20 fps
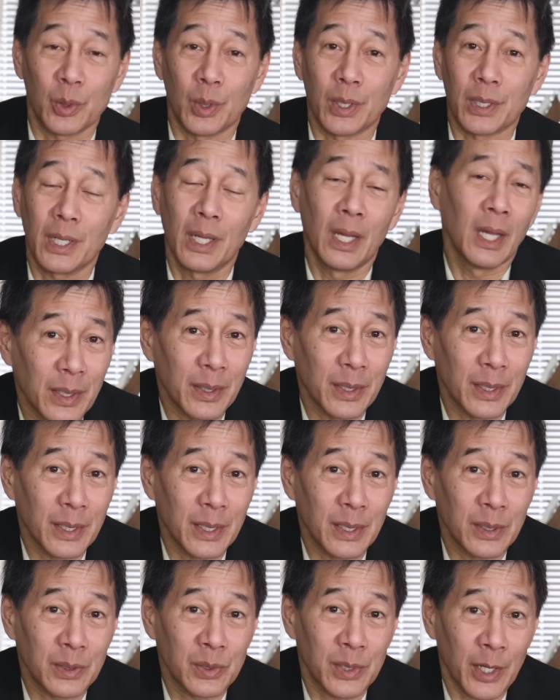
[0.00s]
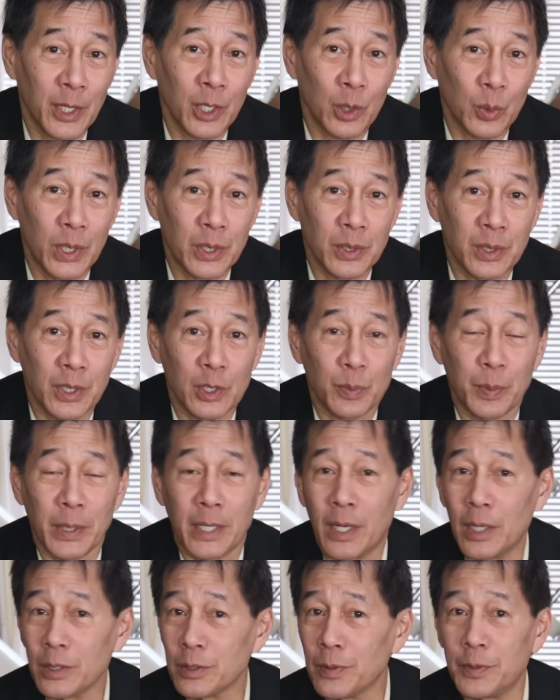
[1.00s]
to it. The second reason is
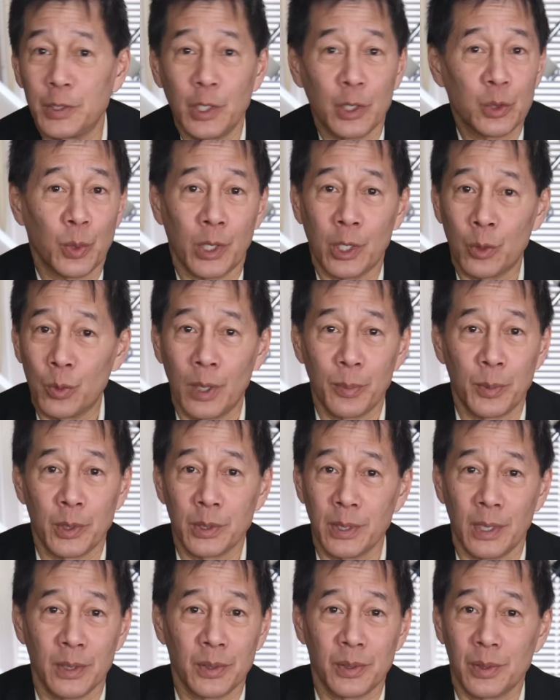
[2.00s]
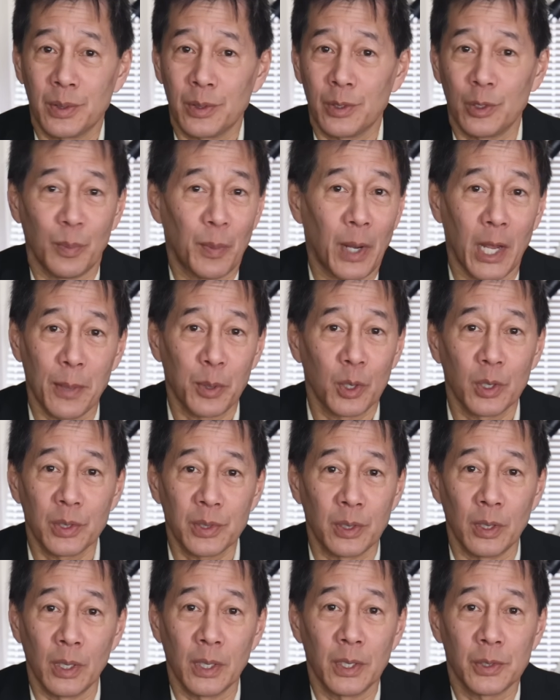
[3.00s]
because of just what it represents to my
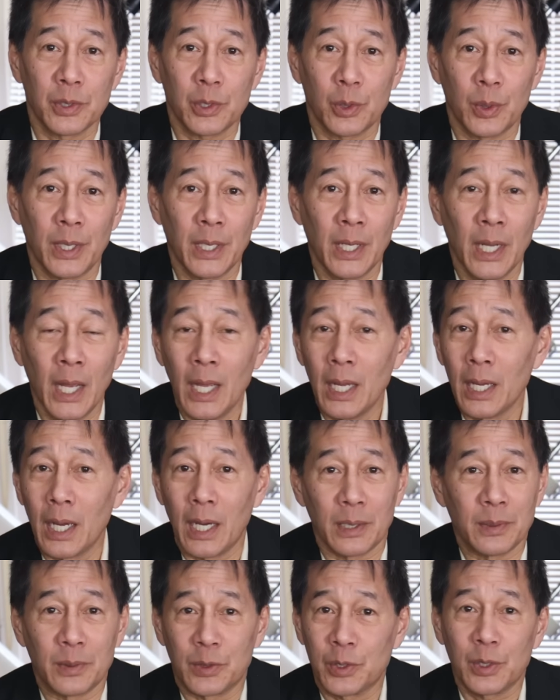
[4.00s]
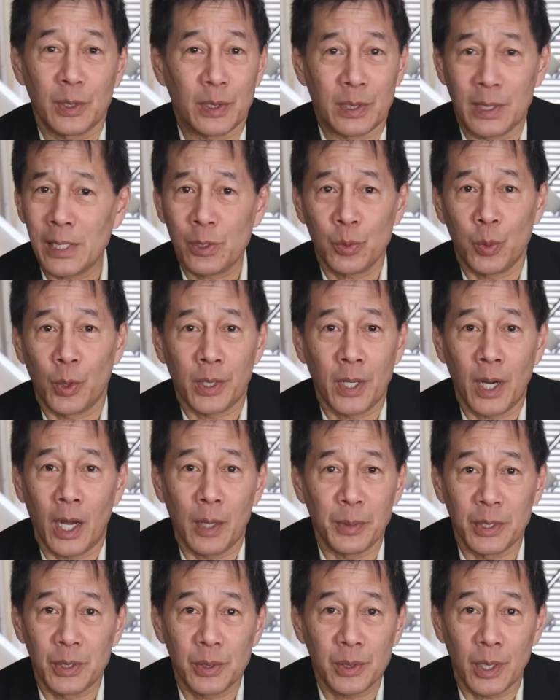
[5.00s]
personal history. It's, that's what got
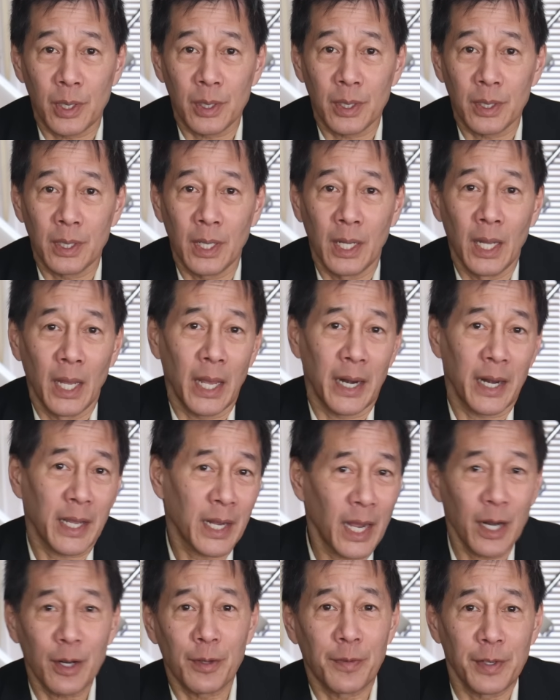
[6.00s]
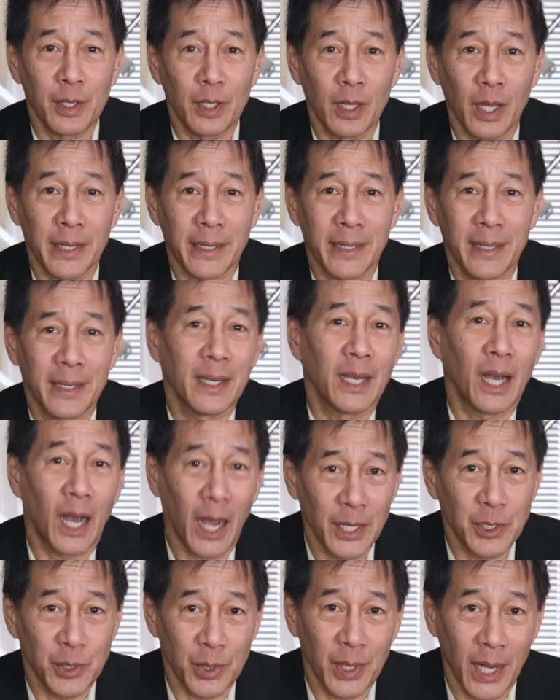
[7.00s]
me started, and I kind of feel like
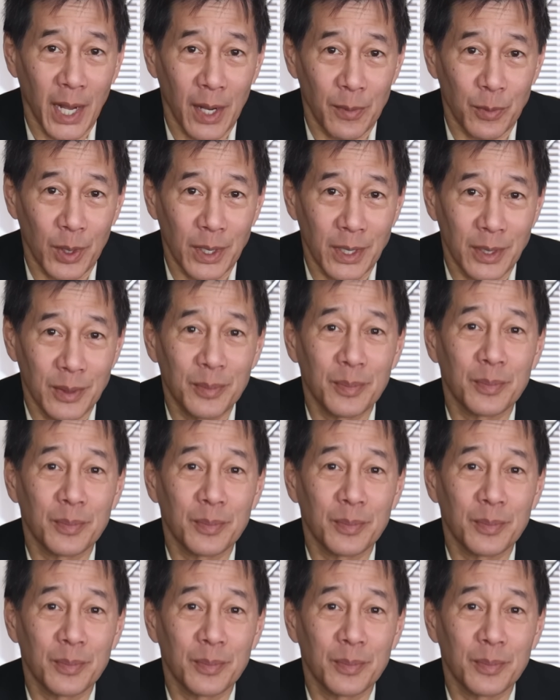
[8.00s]
I should have one.